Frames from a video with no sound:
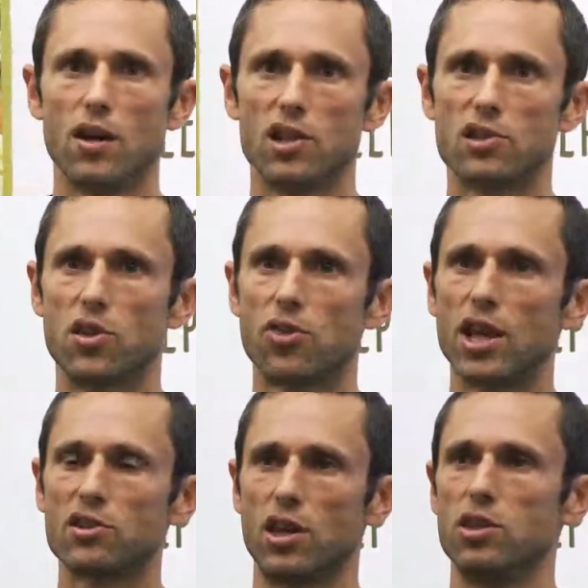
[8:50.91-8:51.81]
It's the
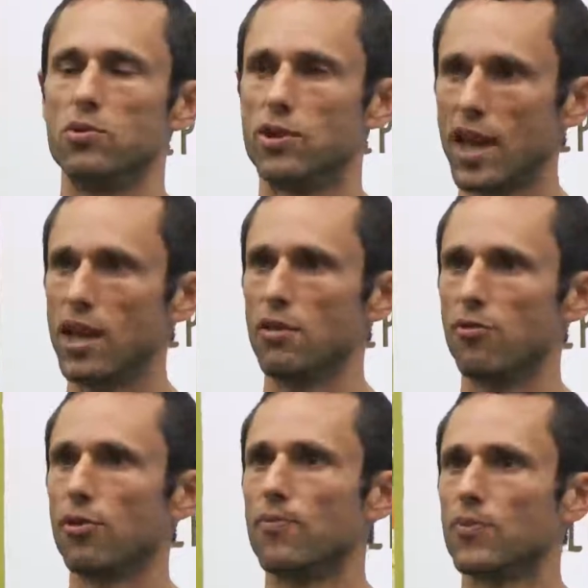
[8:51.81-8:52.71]
things that you
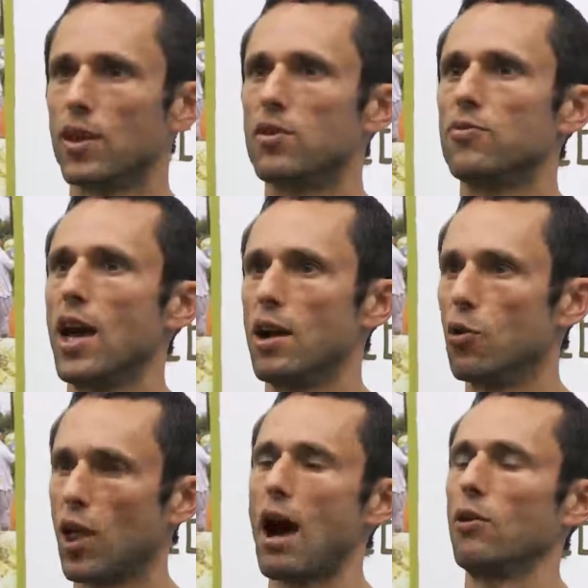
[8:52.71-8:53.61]
gave that
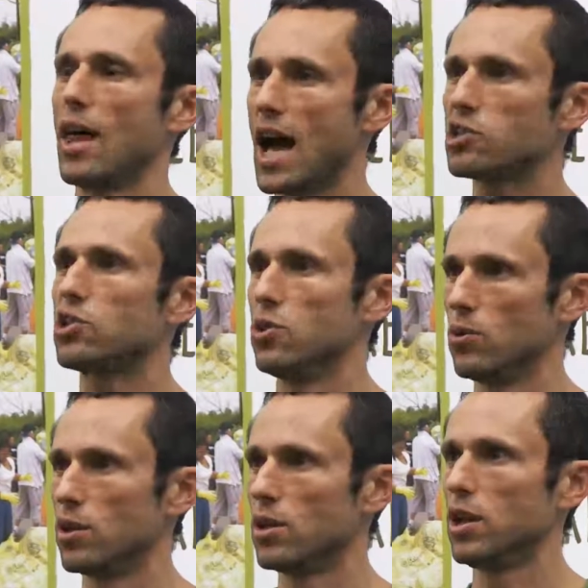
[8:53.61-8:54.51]
will outlast
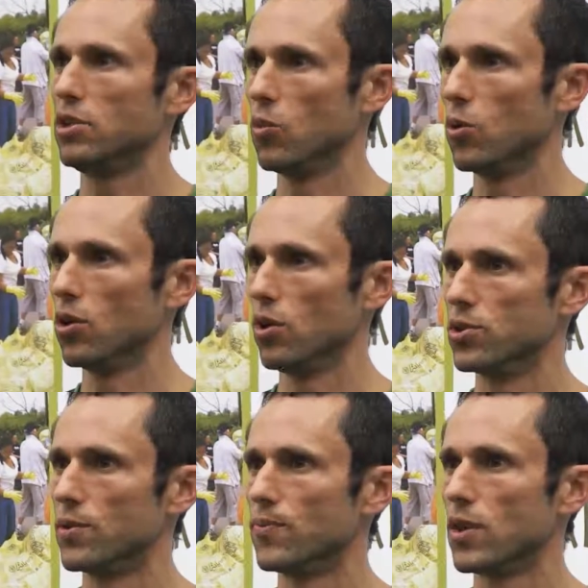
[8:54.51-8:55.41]
you in the world.